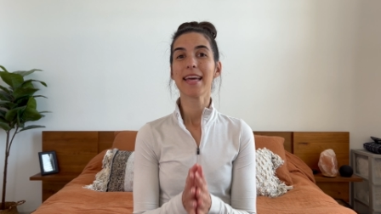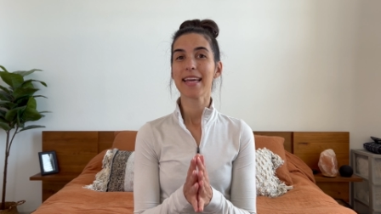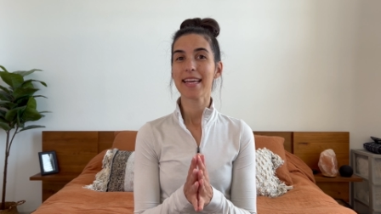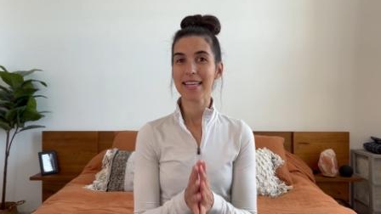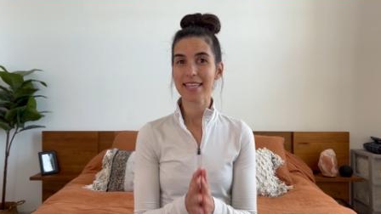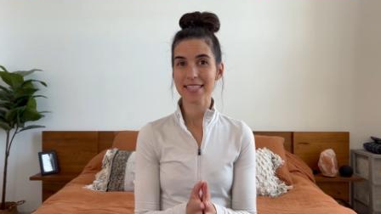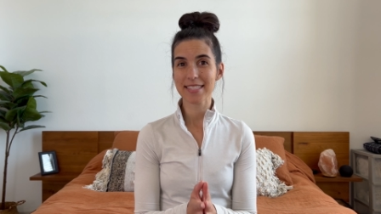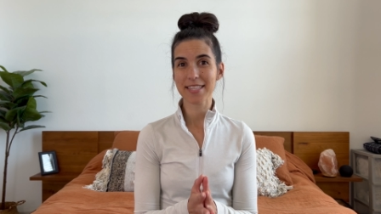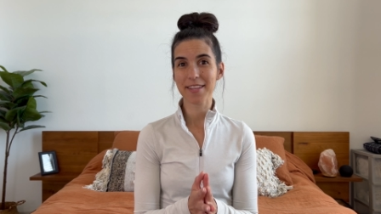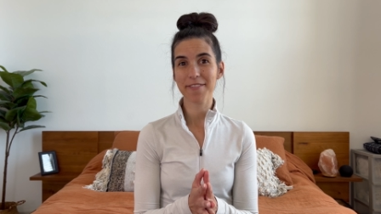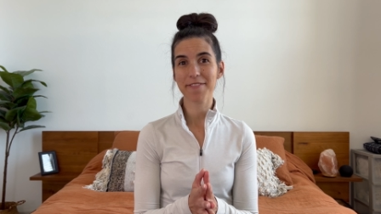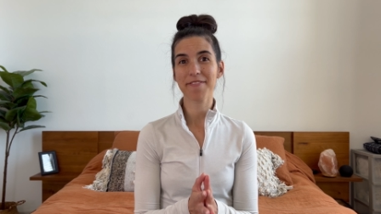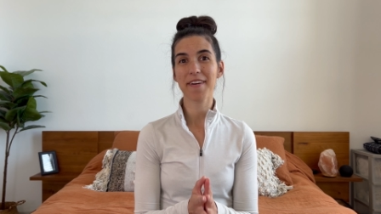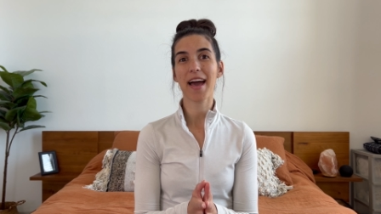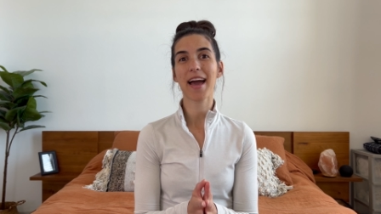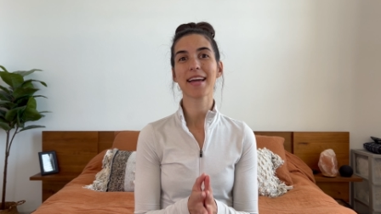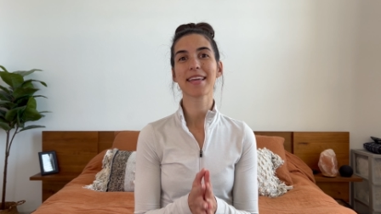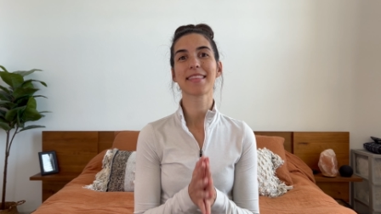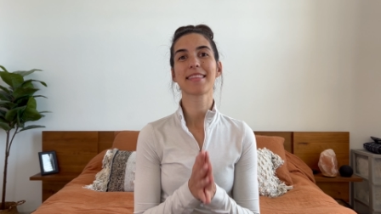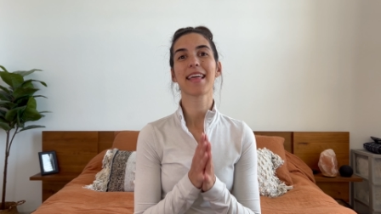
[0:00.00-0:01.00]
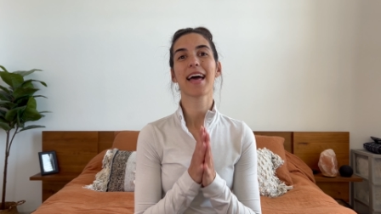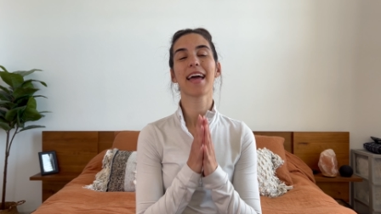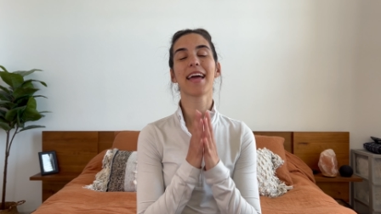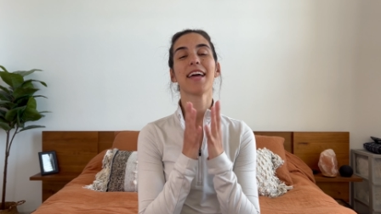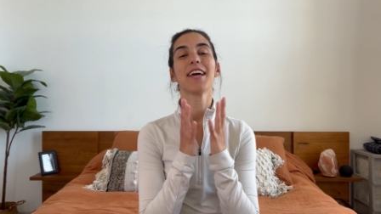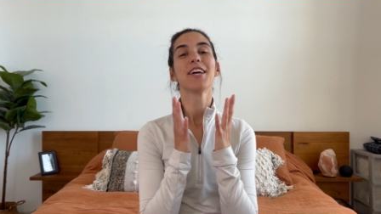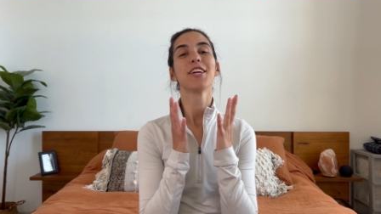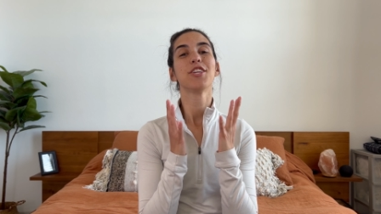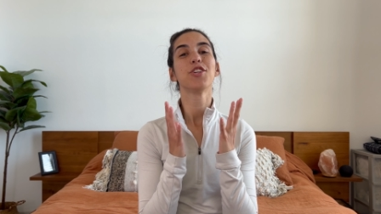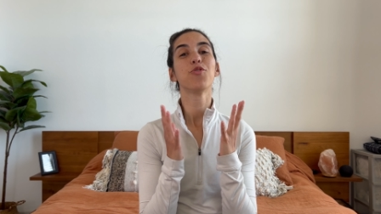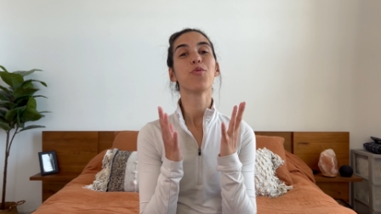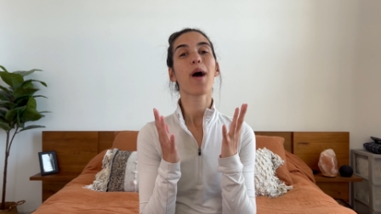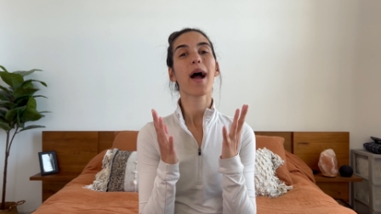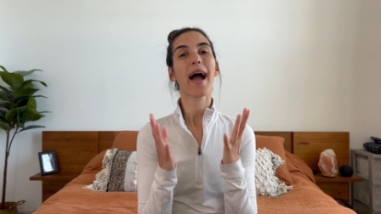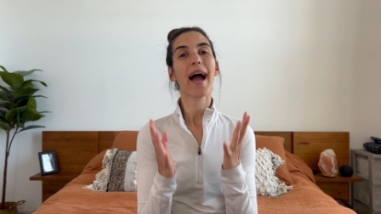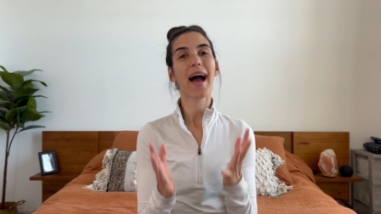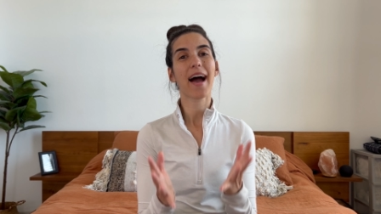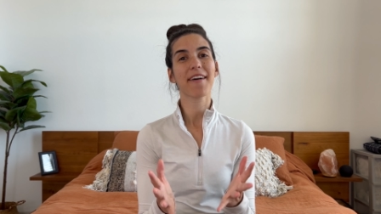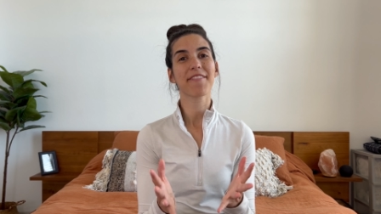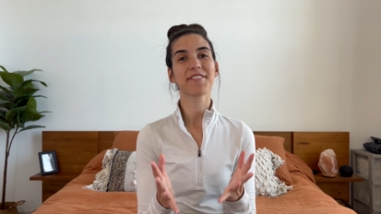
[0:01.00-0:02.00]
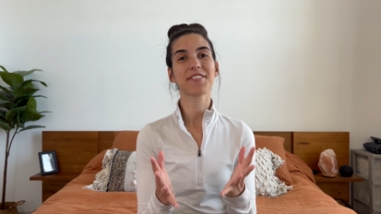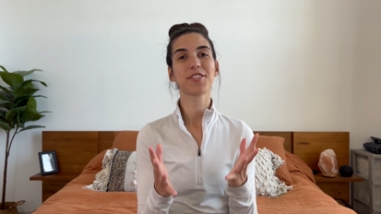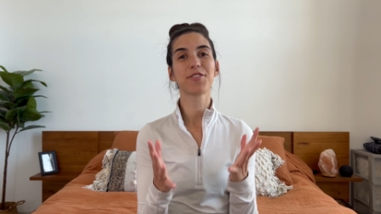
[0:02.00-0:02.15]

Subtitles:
is the fact that you have